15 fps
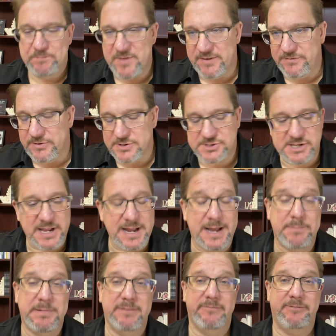If you're saying
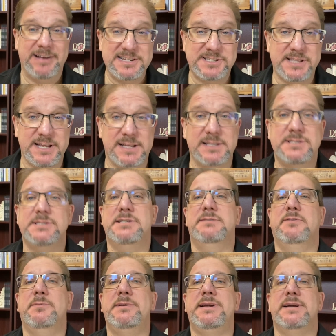I'm investing in
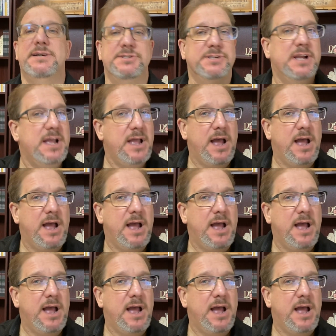silver because